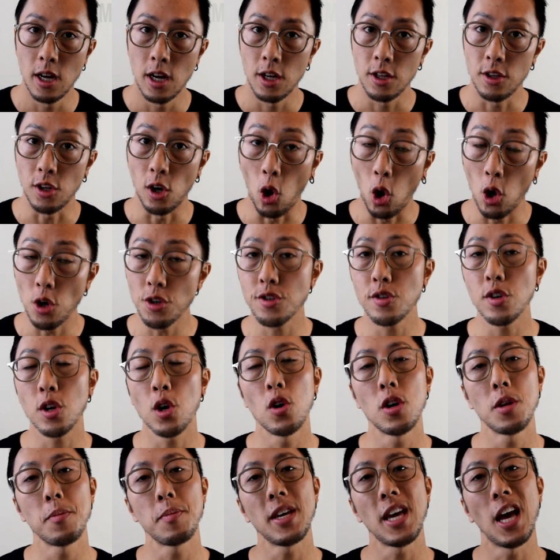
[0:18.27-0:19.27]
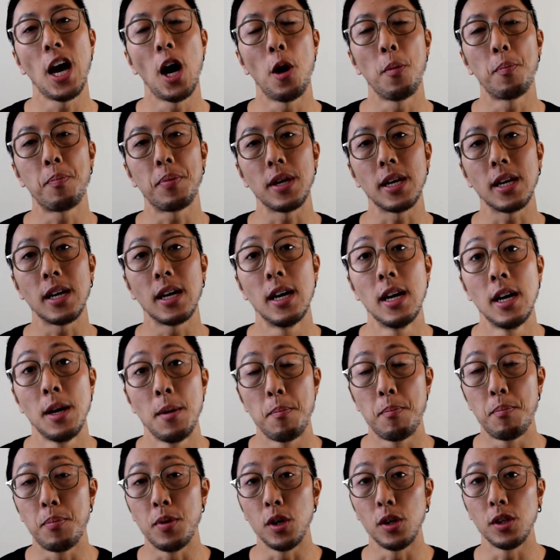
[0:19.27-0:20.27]
They're also going to be helping
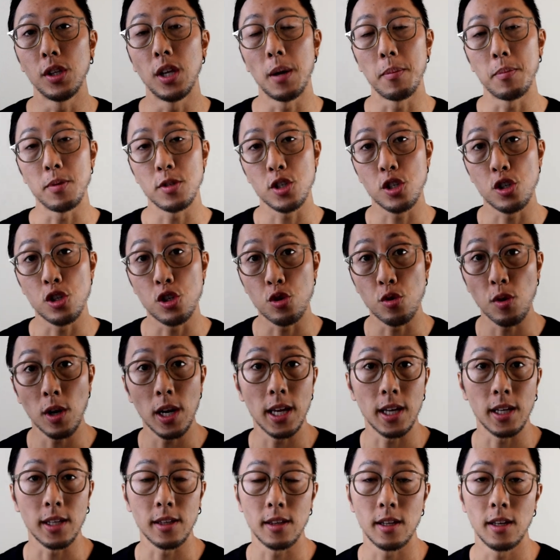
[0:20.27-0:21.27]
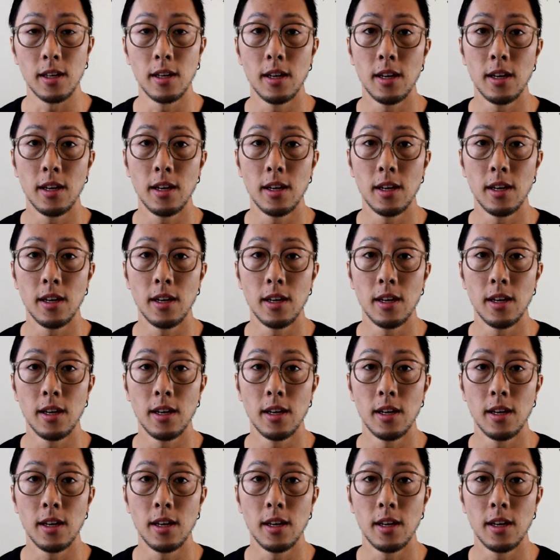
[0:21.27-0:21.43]
build up strength